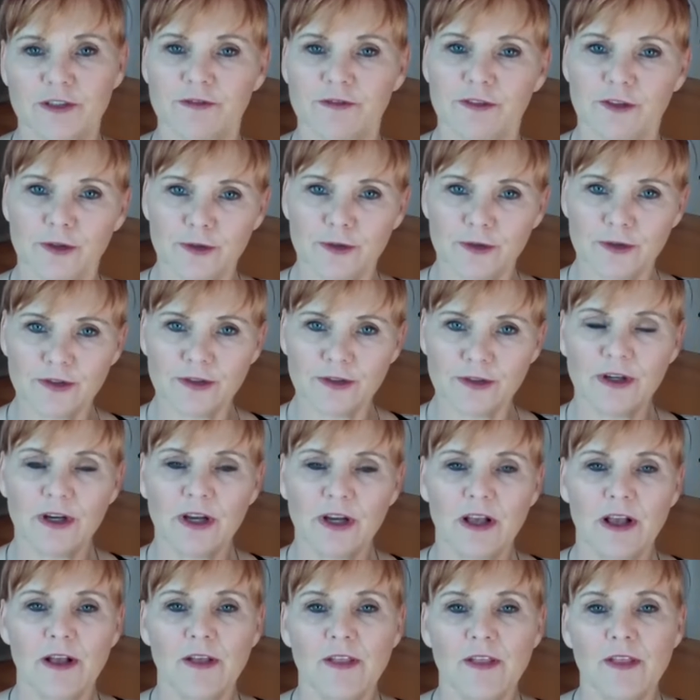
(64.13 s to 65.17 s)
of view,
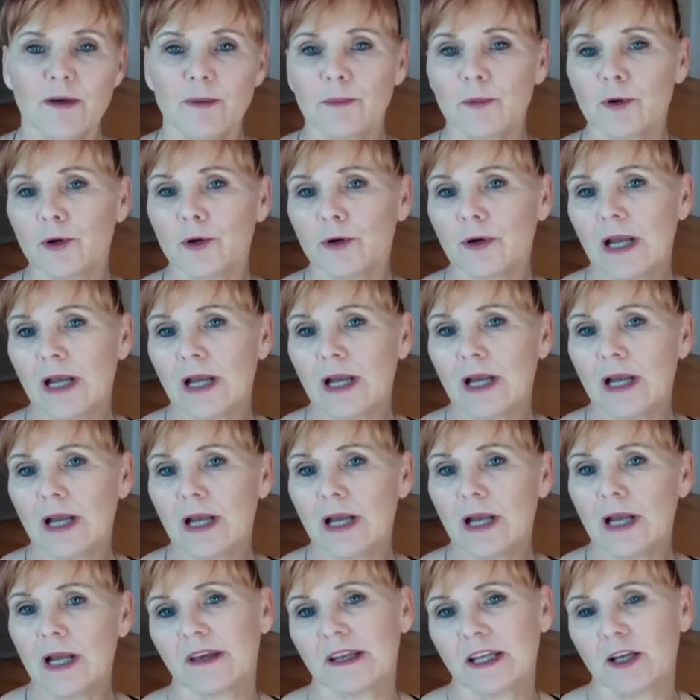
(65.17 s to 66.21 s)
the more
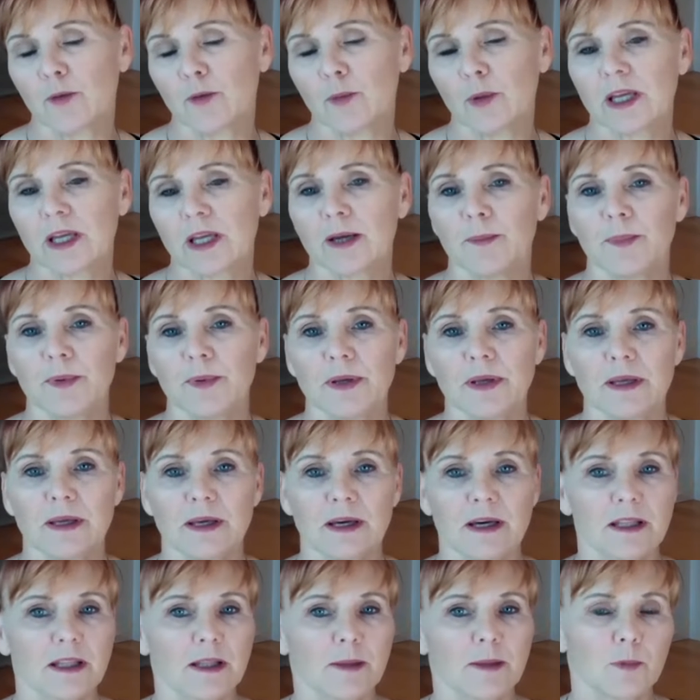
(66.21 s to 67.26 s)
empathetic we can be
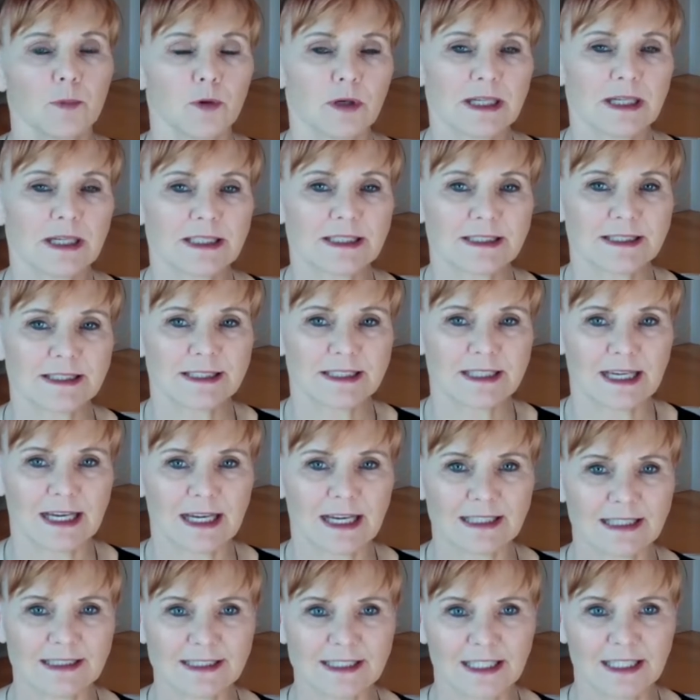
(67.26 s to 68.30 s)
and the more
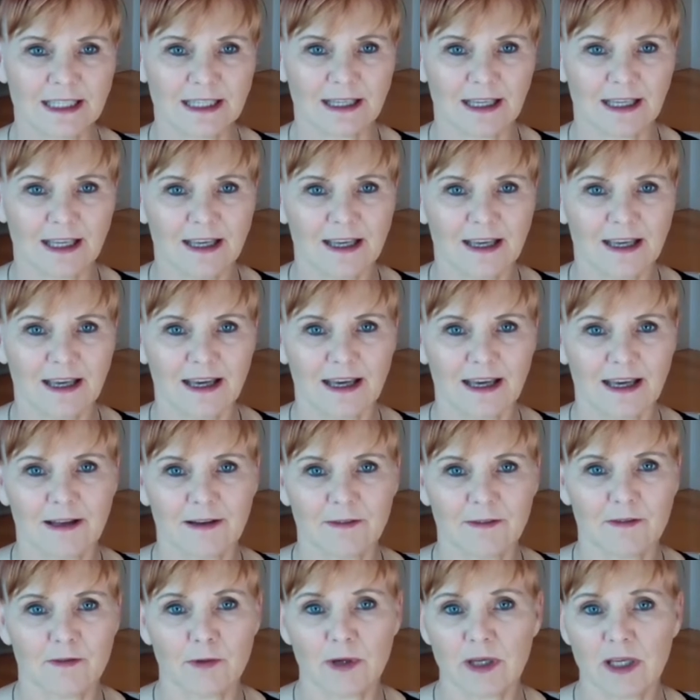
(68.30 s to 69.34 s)
understanding,
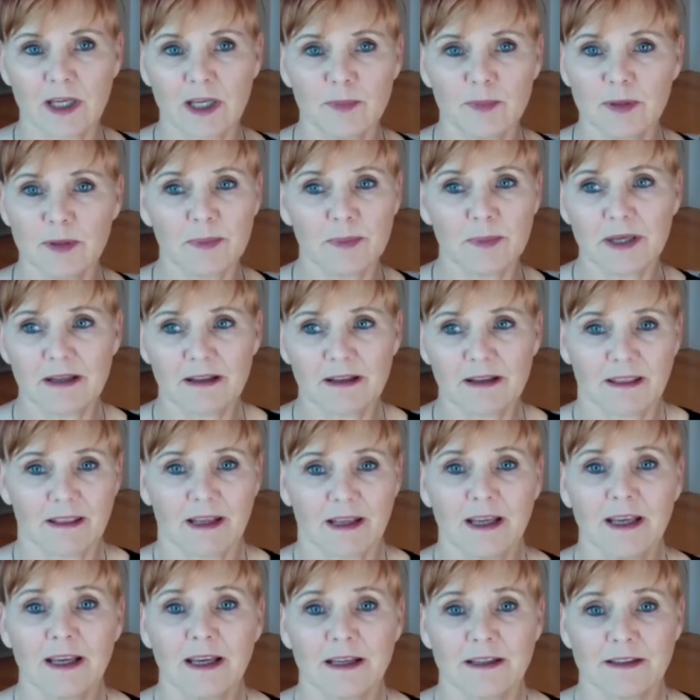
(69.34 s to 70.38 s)
and we can be better
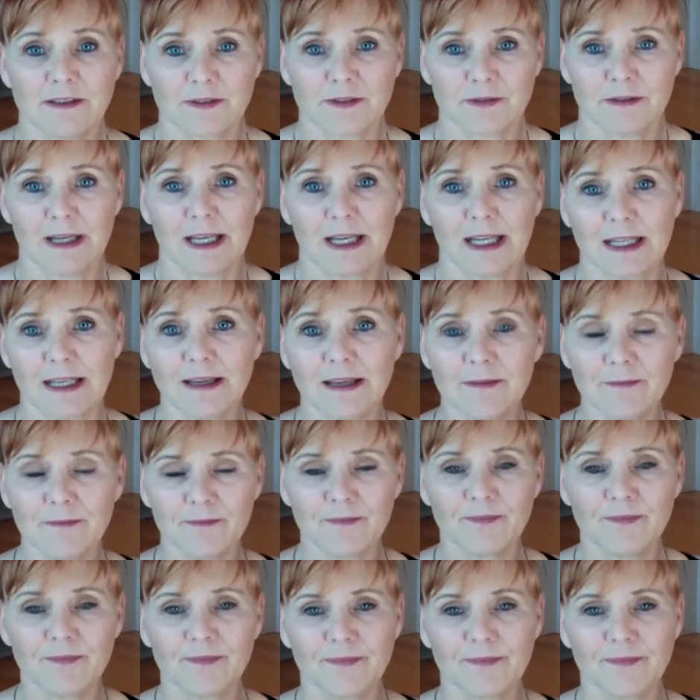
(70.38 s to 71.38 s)
thinkers, really.